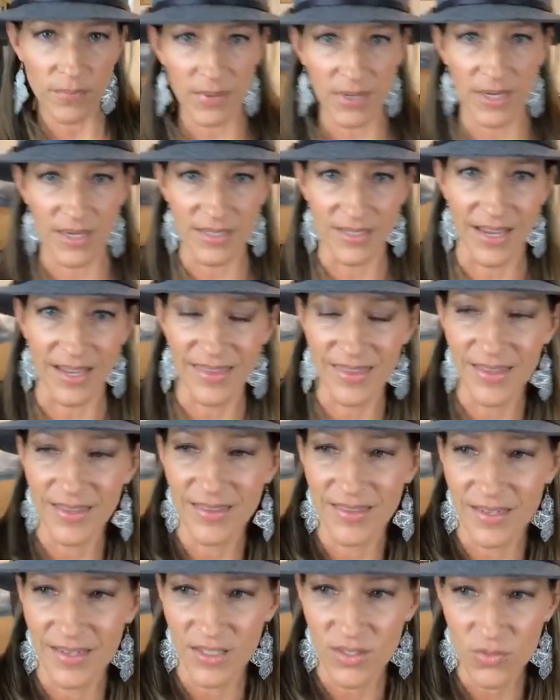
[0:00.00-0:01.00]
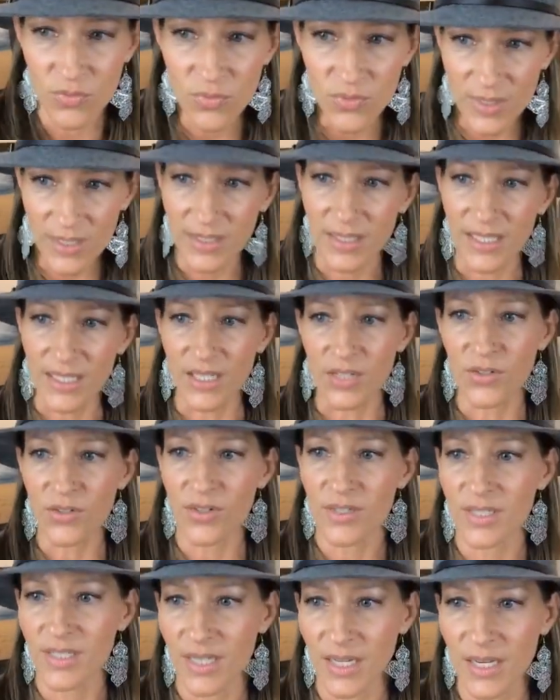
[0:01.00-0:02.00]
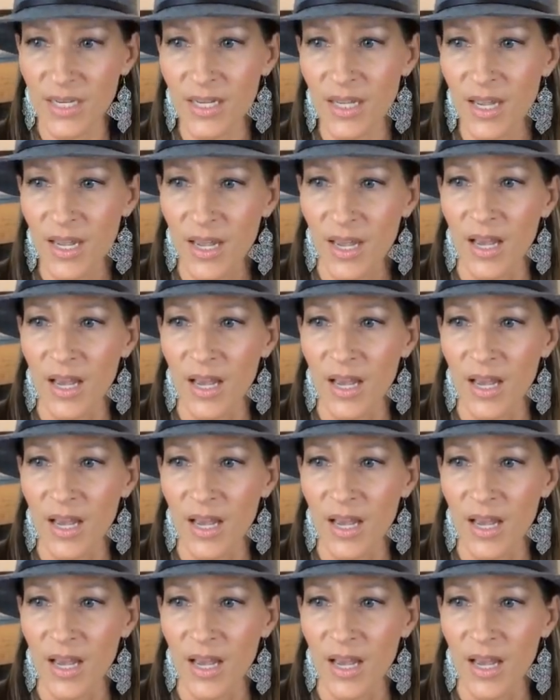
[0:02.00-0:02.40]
because I think that it's really interesting.